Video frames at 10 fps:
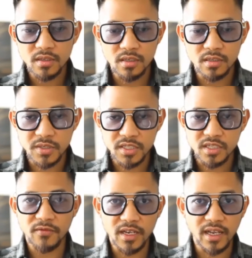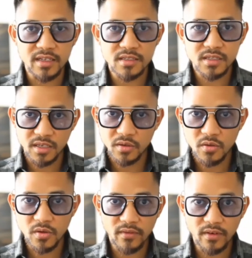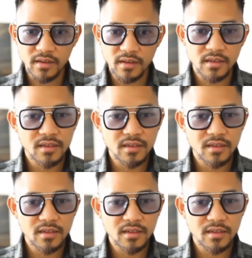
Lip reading: the specific lens that you have on.